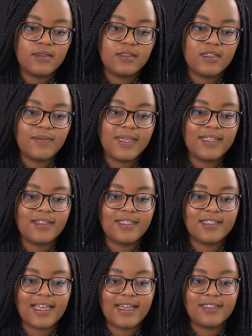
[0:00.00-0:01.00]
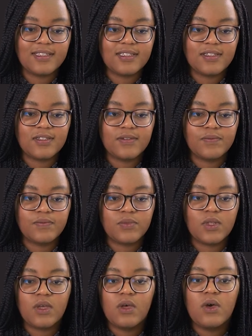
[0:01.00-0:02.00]
to meet this axis.
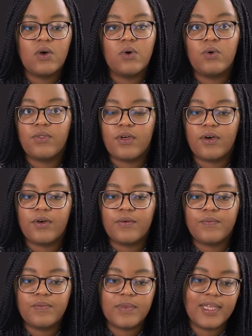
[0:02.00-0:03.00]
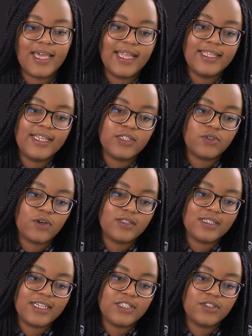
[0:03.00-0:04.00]
Although any
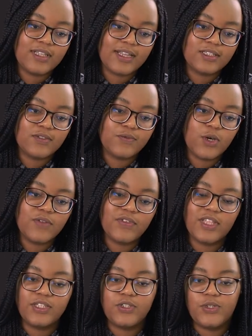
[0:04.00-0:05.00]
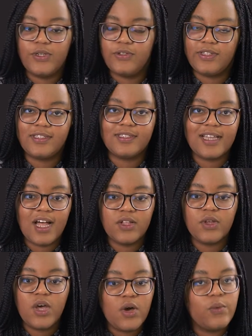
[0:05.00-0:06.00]
translation that is further than 2 units
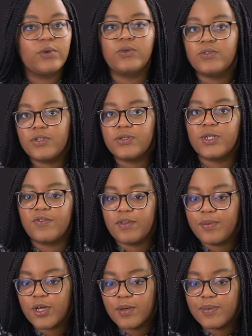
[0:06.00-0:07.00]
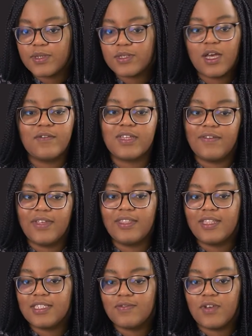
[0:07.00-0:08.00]
down would also serve the purpose of giving
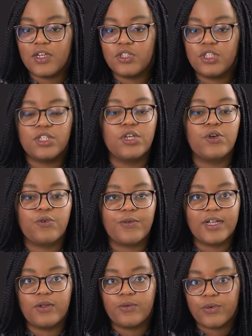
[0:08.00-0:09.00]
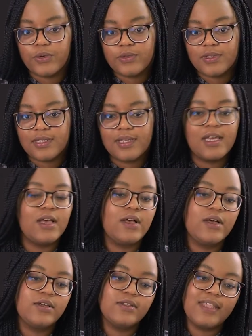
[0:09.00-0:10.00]
this function real roots.
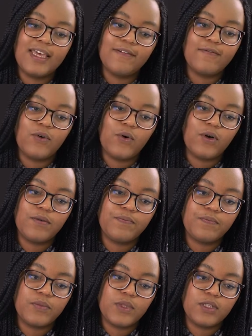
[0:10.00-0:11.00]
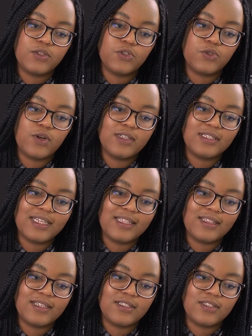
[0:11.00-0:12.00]
Therefore, to
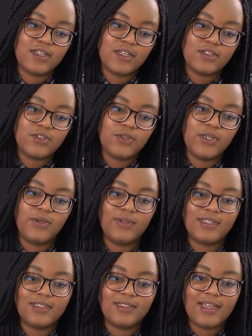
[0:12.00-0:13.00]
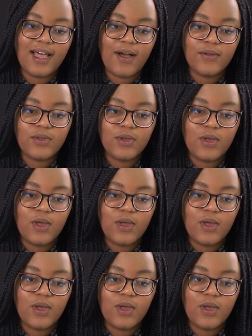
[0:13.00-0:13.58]
translate this 2 units down,